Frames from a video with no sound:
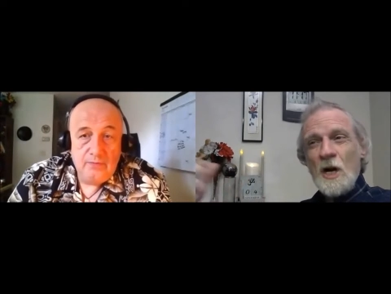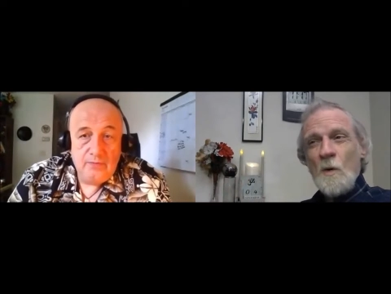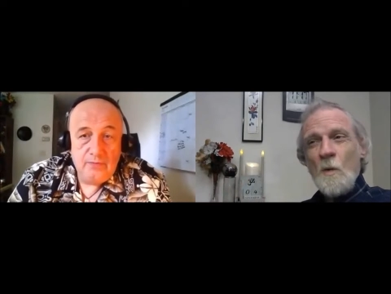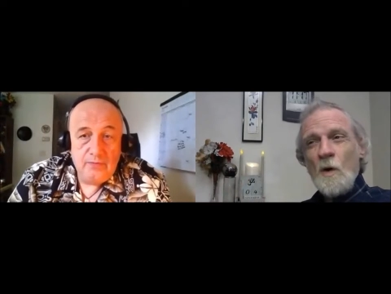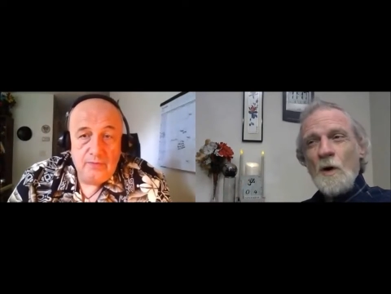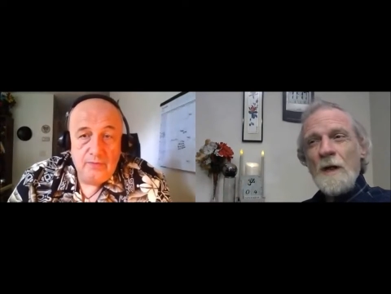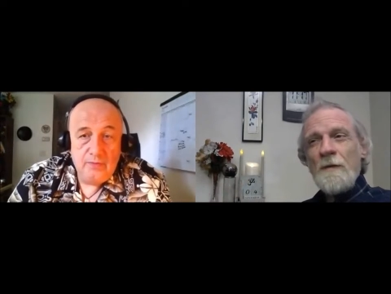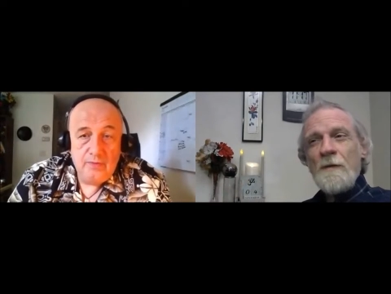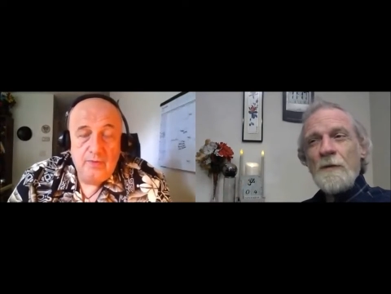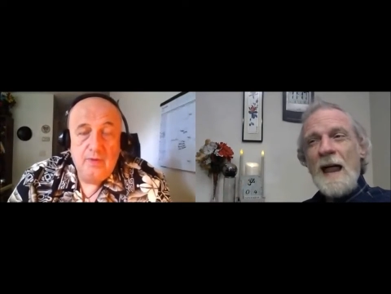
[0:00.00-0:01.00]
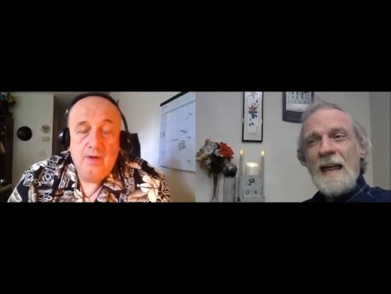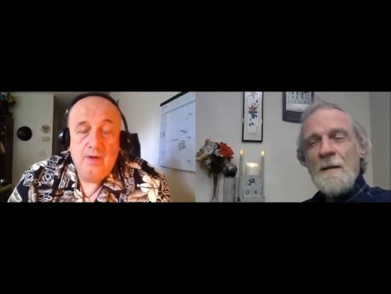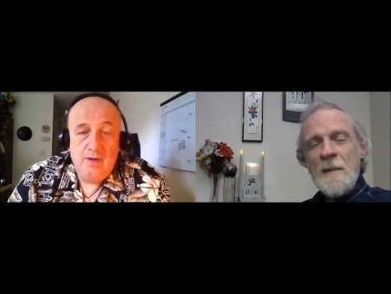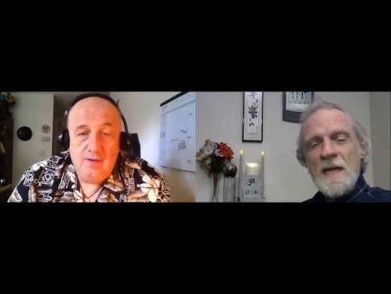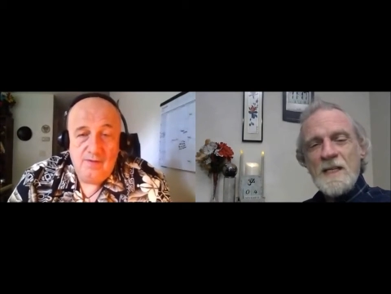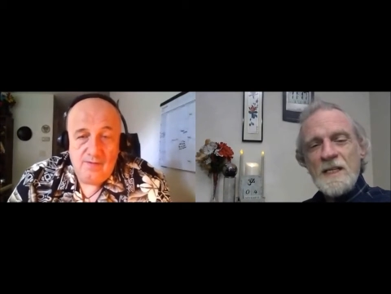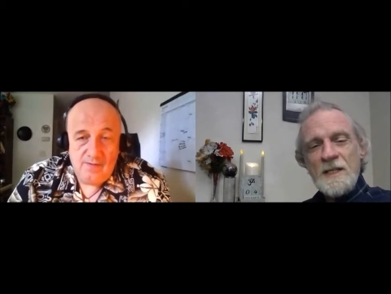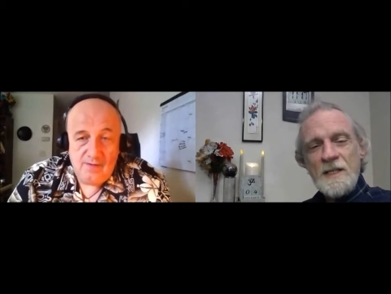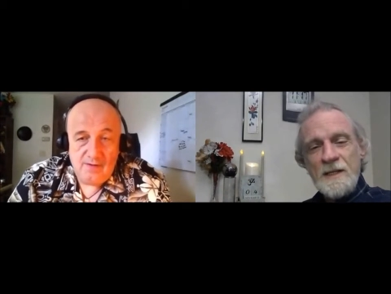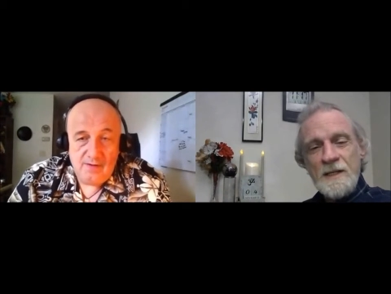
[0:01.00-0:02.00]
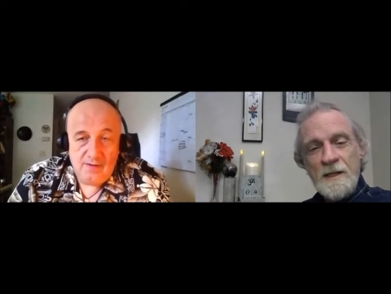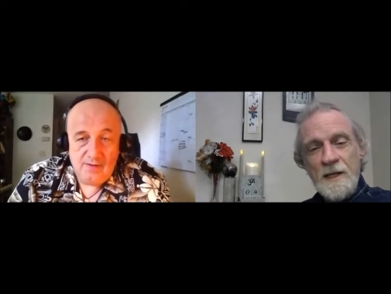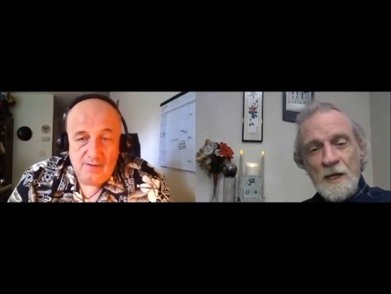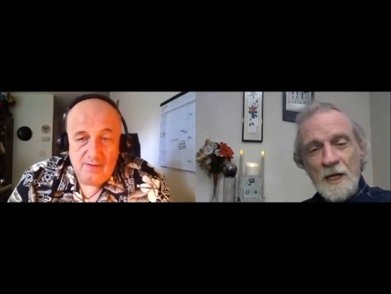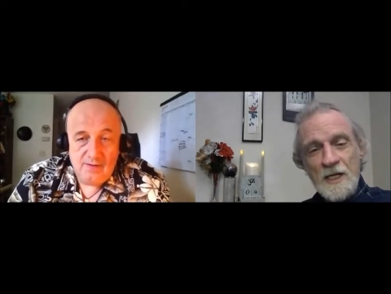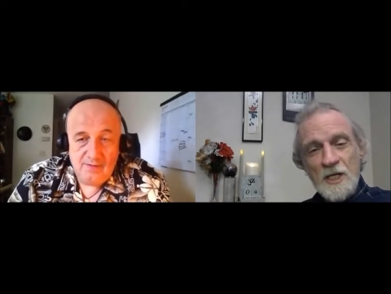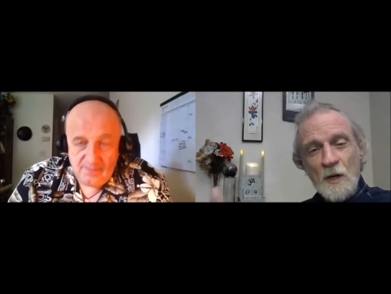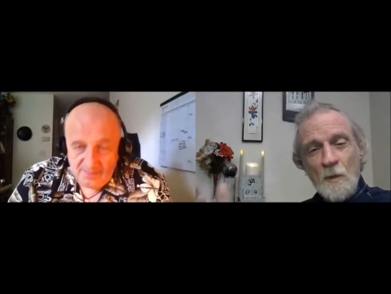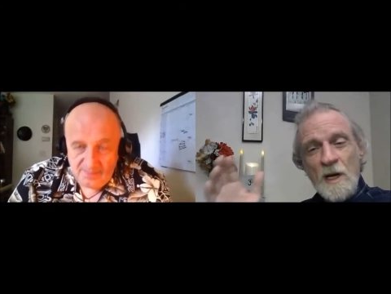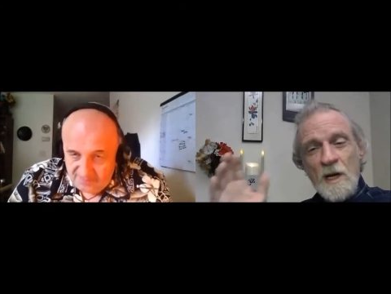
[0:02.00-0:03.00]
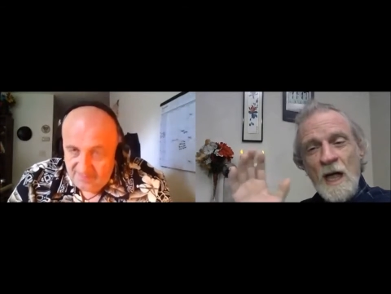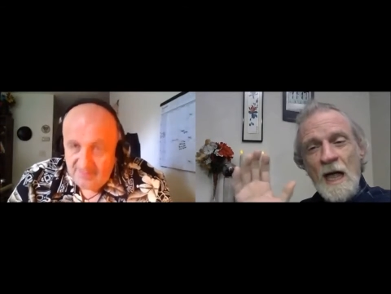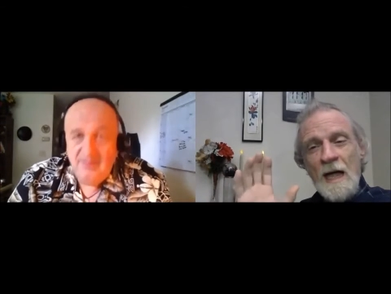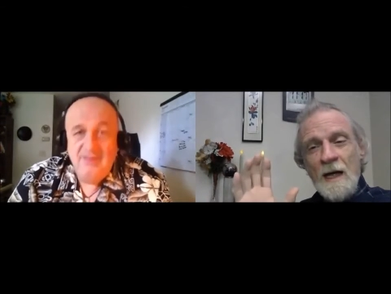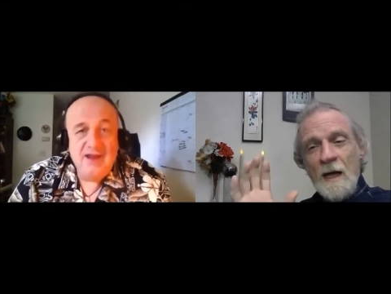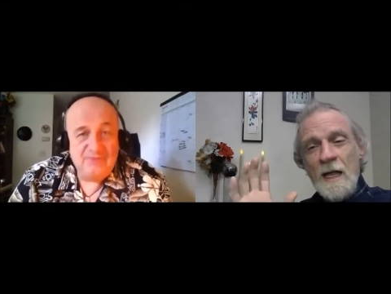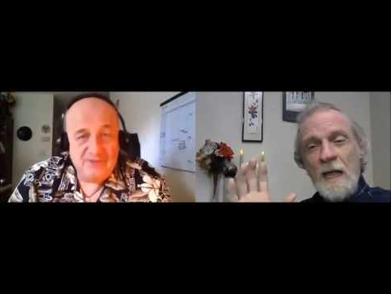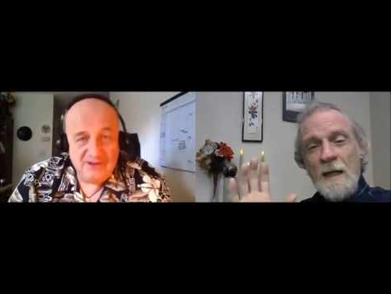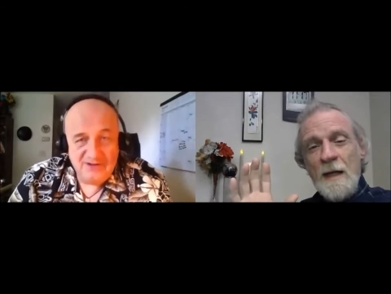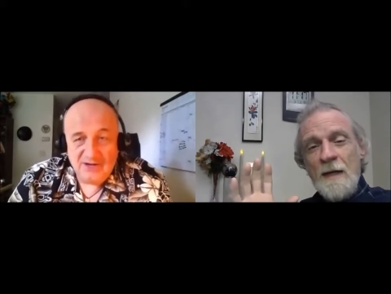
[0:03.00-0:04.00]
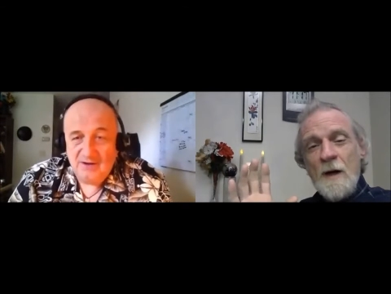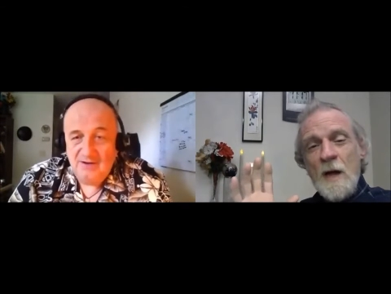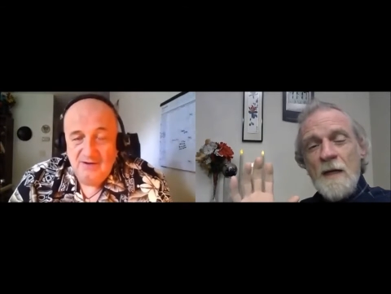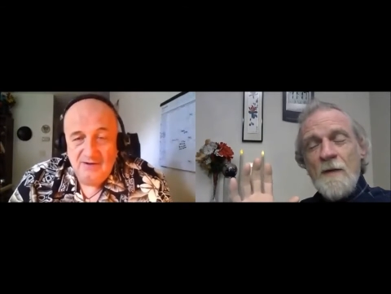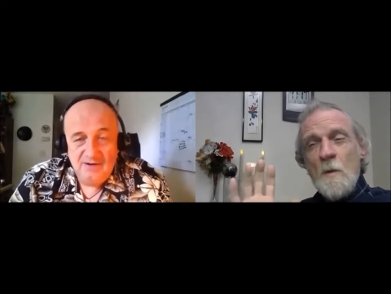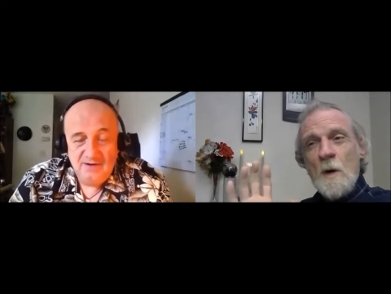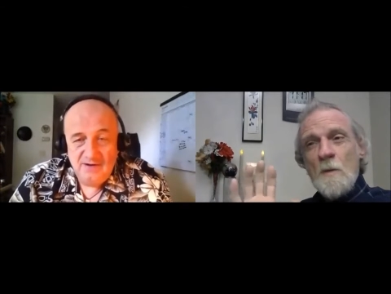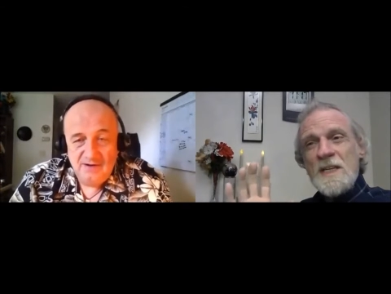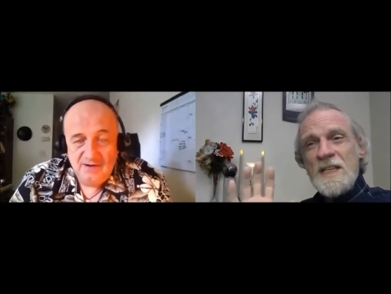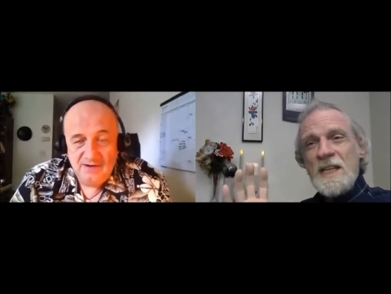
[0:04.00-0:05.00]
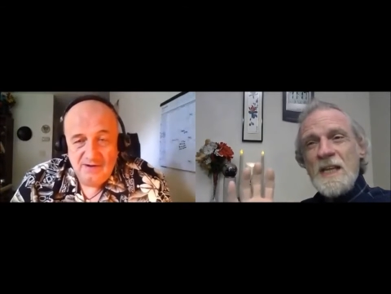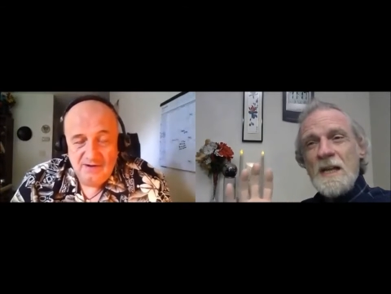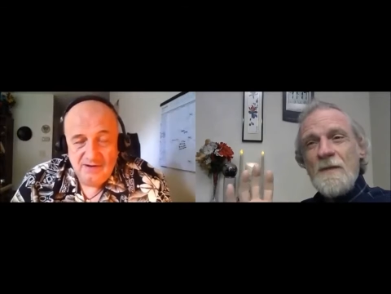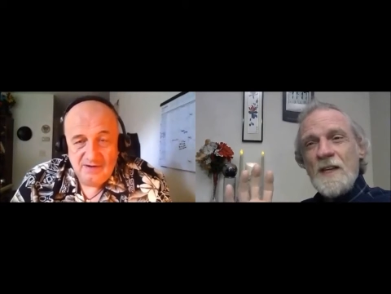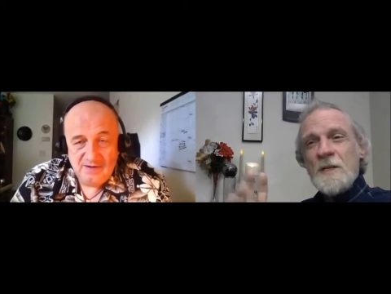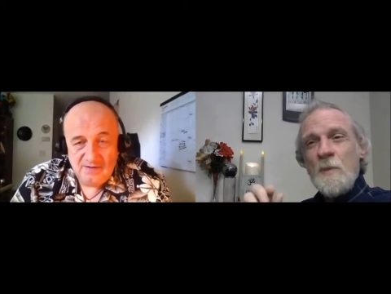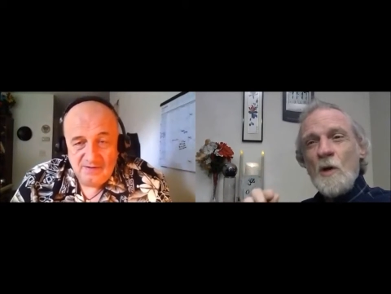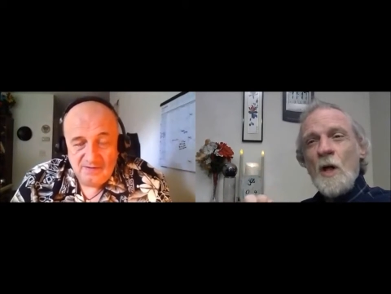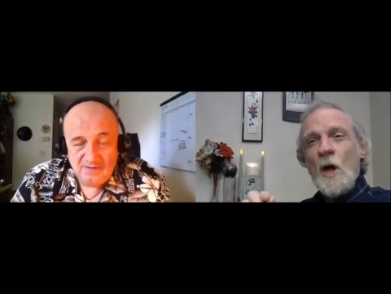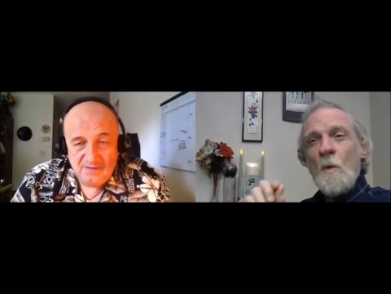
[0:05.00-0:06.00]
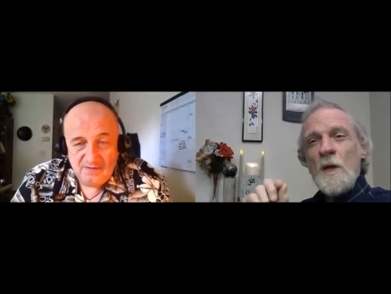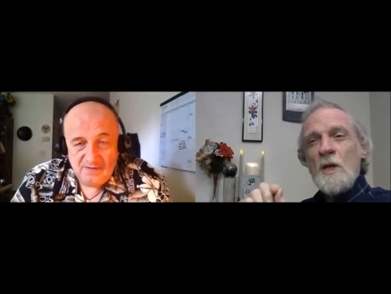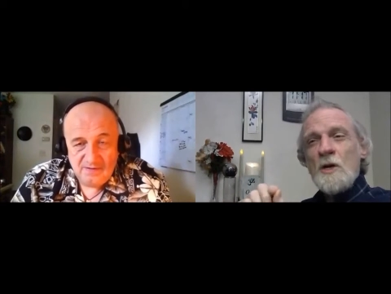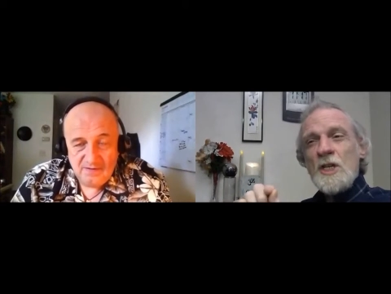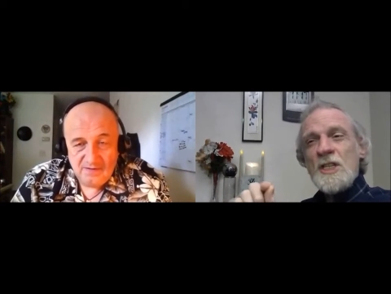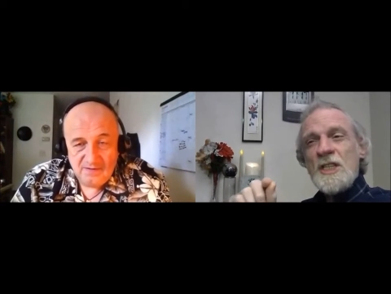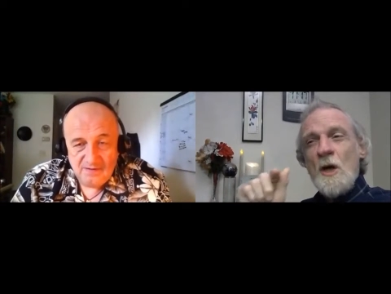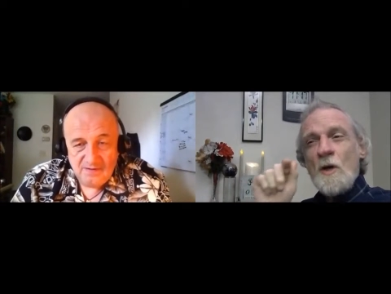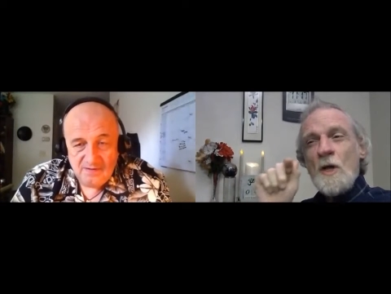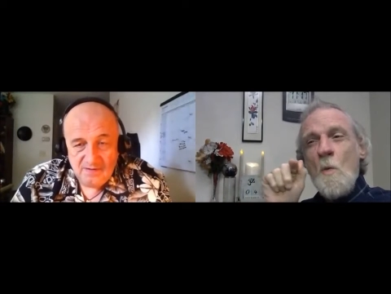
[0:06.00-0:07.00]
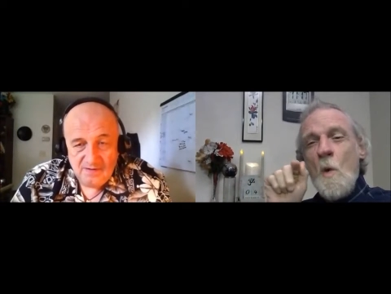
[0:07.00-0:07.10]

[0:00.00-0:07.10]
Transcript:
Speaker 1: in our world have fragmented the thing so that we definitely so. even even when we see the invisible, we usually see only